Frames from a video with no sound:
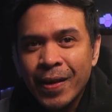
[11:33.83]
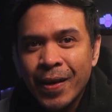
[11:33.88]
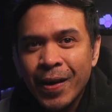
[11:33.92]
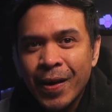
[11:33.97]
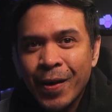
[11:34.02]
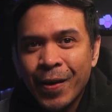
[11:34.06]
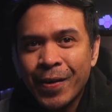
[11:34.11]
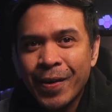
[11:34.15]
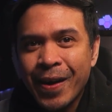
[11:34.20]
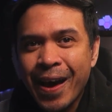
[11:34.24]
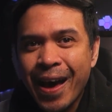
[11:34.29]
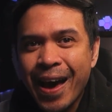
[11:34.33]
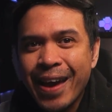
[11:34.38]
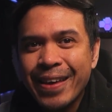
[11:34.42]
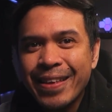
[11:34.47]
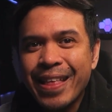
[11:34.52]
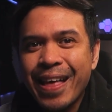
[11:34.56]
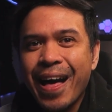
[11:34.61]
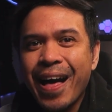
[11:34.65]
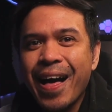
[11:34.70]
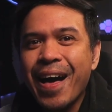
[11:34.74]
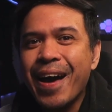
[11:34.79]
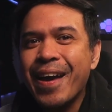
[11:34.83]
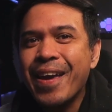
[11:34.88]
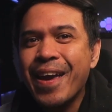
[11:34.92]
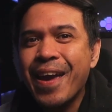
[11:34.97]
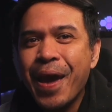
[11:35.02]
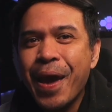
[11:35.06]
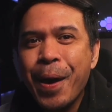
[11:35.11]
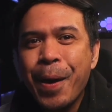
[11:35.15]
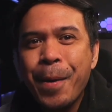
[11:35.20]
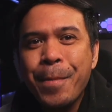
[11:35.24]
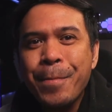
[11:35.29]
All right, I
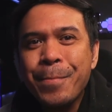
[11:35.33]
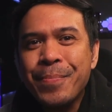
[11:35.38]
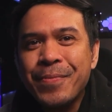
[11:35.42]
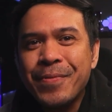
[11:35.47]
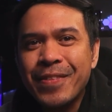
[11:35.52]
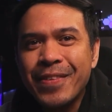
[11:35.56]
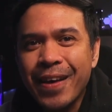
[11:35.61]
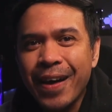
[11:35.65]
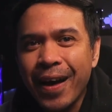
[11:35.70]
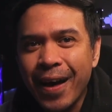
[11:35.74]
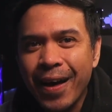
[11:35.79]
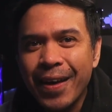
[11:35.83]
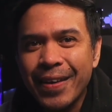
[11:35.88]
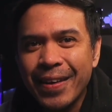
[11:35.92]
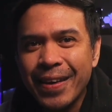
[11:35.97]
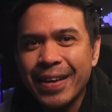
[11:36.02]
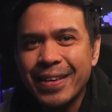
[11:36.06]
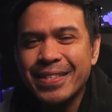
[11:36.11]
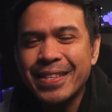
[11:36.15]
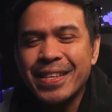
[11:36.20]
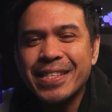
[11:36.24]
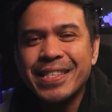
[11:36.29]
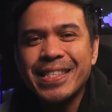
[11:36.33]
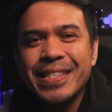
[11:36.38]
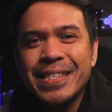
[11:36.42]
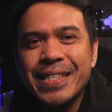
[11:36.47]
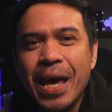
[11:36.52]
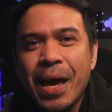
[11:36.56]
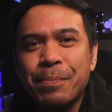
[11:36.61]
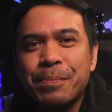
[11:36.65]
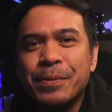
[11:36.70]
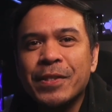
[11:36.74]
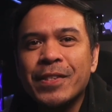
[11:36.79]
am done. The
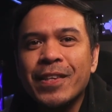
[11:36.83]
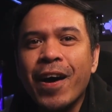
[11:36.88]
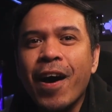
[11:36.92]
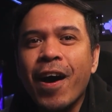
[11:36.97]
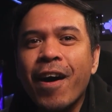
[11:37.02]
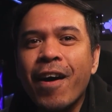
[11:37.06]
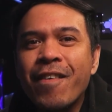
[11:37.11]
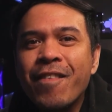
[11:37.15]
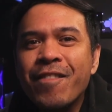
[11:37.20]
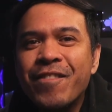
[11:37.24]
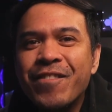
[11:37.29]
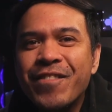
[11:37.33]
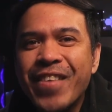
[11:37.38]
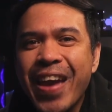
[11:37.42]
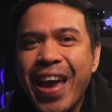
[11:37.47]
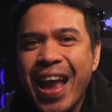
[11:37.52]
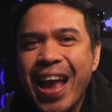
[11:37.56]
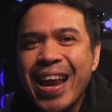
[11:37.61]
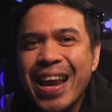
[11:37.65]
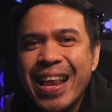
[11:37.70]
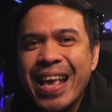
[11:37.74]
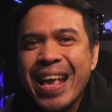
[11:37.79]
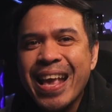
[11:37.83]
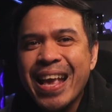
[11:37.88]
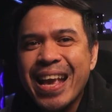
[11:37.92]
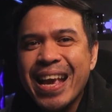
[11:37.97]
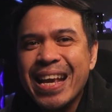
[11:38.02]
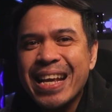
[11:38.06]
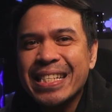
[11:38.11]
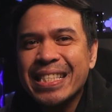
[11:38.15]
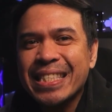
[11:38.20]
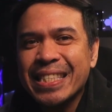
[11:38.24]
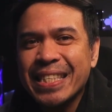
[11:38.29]
steps are very
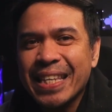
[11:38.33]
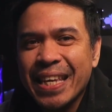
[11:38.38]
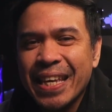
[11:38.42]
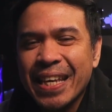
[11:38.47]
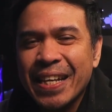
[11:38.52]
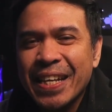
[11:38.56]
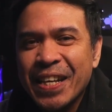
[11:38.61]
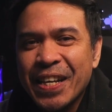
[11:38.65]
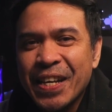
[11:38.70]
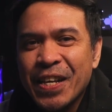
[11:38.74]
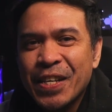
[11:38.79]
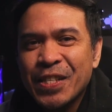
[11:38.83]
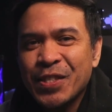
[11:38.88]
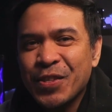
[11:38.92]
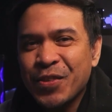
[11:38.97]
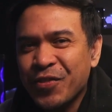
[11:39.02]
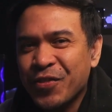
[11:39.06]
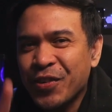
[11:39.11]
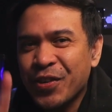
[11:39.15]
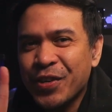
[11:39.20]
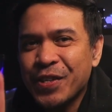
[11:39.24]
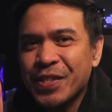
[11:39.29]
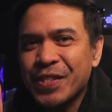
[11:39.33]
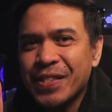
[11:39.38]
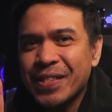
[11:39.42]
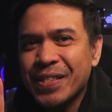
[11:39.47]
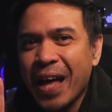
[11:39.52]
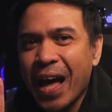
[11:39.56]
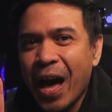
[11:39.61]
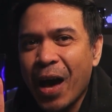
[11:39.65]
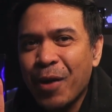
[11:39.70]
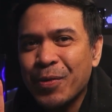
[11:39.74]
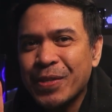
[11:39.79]
easy. So first,
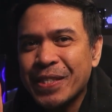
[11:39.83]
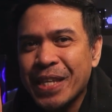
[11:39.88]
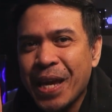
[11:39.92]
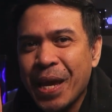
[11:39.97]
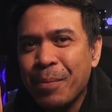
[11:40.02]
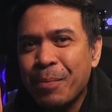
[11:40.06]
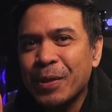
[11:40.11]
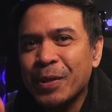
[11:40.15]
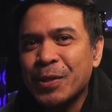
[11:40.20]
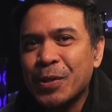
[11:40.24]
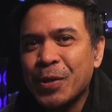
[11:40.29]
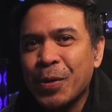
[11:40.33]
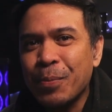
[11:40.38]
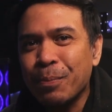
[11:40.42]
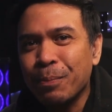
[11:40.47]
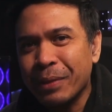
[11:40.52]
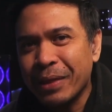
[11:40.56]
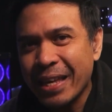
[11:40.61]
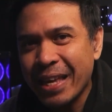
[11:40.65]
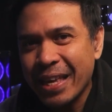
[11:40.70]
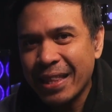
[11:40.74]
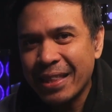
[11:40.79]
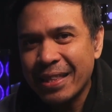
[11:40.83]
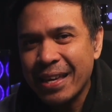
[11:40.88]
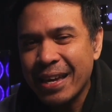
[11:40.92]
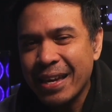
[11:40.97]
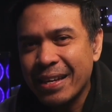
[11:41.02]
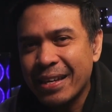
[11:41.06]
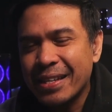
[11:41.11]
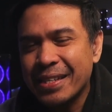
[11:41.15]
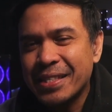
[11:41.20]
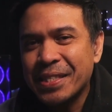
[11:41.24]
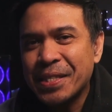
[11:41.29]
I was able to complete
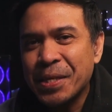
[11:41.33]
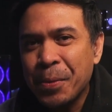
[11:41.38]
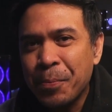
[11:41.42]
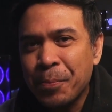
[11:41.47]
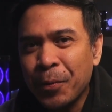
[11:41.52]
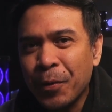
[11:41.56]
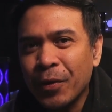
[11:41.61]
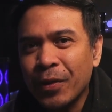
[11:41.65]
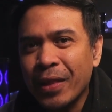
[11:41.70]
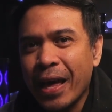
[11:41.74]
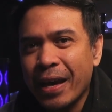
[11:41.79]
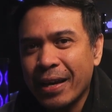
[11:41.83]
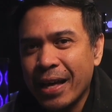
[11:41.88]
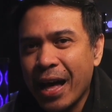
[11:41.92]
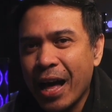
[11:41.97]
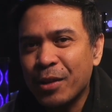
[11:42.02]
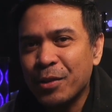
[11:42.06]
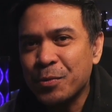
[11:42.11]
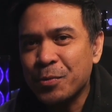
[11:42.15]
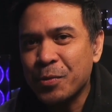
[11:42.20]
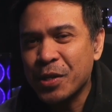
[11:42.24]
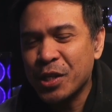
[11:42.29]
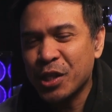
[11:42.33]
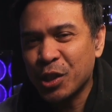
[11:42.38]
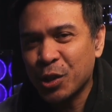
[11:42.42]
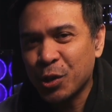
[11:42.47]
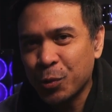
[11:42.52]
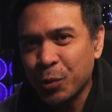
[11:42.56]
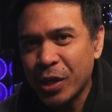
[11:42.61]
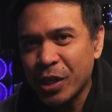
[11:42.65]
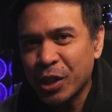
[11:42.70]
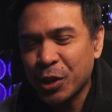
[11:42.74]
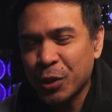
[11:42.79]
a simple account
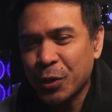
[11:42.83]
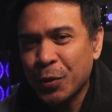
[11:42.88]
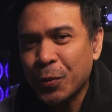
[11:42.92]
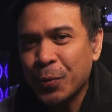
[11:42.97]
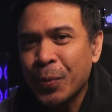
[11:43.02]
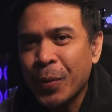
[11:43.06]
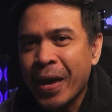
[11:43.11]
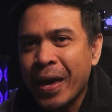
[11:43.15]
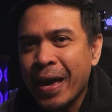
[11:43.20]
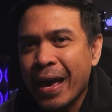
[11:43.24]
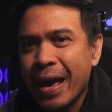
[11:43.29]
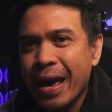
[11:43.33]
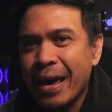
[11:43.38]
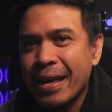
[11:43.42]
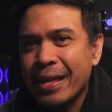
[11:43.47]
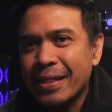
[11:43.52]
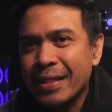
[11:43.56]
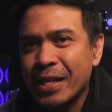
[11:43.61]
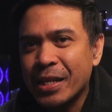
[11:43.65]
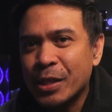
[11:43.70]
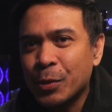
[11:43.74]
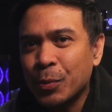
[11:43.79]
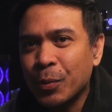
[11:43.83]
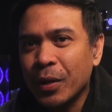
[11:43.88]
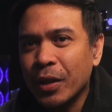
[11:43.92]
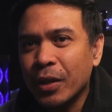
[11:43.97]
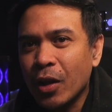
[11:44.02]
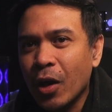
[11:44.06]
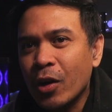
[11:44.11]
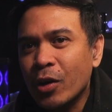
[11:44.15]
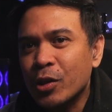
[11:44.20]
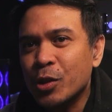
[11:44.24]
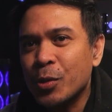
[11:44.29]
registration, and this
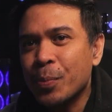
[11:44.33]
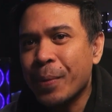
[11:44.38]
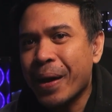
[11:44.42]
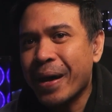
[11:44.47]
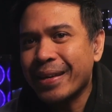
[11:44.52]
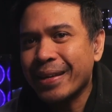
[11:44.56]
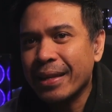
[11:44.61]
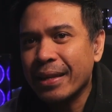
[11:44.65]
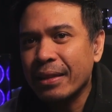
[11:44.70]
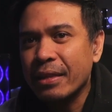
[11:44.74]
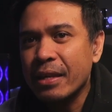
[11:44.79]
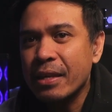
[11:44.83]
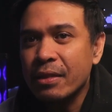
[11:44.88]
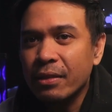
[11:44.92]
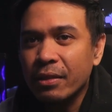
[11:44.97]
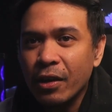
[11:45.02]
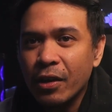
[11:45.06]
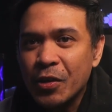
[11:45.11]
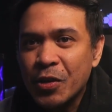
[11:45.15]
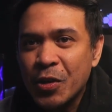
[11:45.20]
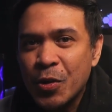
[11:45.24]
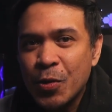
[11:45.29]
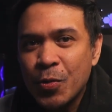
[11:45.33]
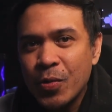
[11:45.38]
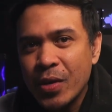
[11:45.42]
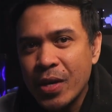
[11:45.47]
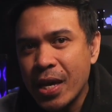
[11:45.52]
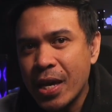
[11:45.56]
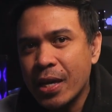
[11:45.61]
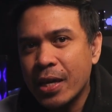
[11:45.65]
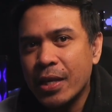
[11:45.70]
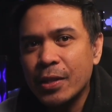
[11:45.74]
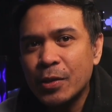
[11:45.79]
will automatically log you
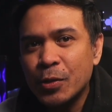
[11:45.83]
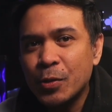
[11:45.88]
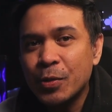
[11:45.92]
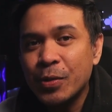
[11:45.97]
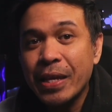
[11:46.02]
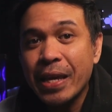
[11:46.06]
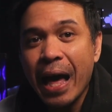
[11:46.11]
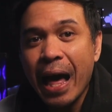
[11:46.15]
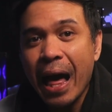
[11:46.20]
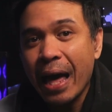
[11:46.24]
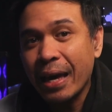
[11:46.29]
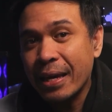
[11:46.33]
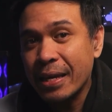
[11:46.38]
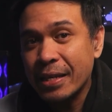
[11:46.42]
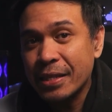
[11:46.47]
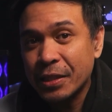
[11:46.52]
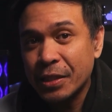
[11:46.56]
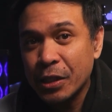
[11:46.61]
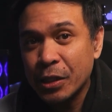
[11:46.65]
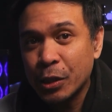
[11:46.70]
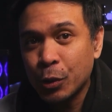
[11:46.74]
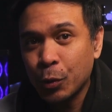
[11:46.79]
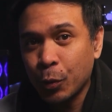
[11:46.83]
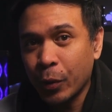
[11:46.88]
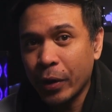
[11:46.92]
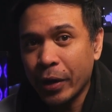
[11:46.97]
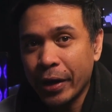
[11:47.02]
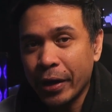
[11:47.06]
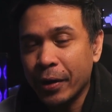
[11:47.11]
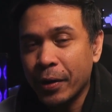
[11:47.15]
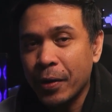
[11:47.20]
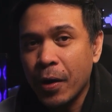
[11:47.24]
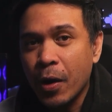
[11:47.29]
into the
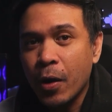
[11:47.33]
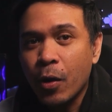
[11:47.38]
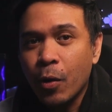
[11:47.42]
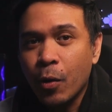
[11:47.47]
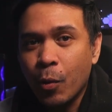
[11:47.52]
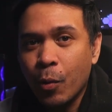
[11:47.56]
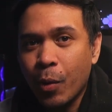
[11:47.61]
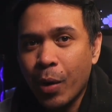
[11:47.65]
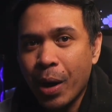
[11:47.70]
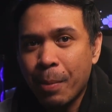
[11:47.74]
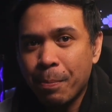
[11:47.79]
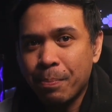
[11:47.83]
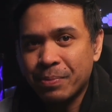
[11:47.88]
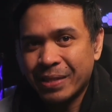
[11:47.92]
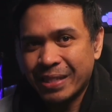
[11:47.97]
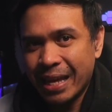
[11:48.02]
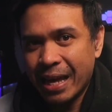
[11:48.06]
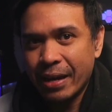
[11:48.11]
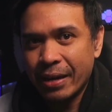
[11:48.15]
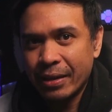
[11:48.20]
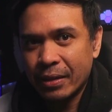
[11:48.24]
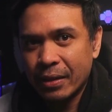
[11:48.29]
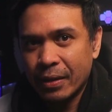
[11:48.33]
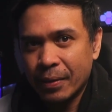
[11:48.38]
ISC² website.